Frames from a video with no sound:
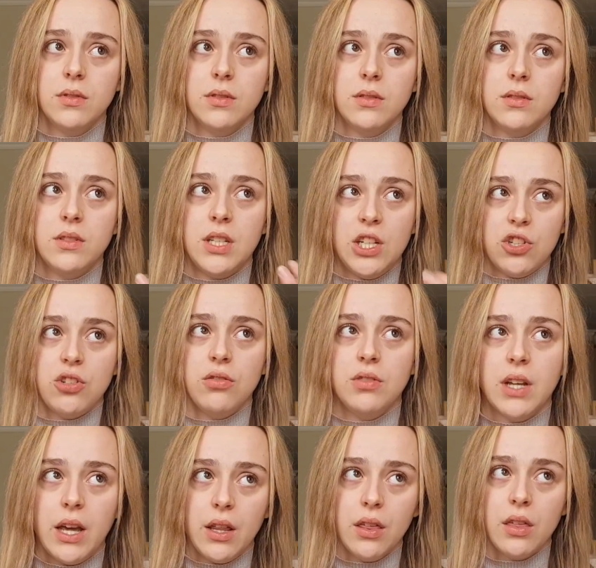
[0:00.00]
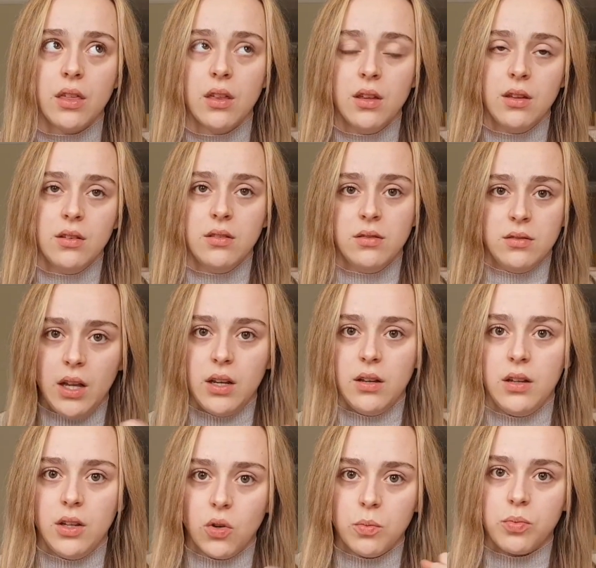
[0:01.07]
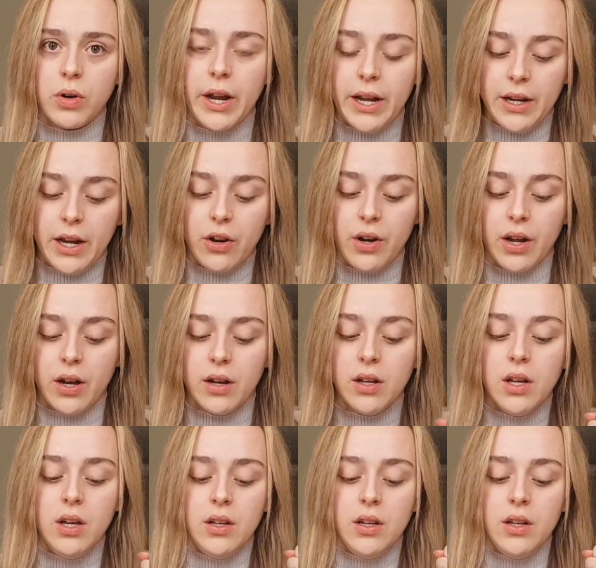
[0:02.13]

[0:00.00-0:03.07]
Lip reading: tissue death in your brain area.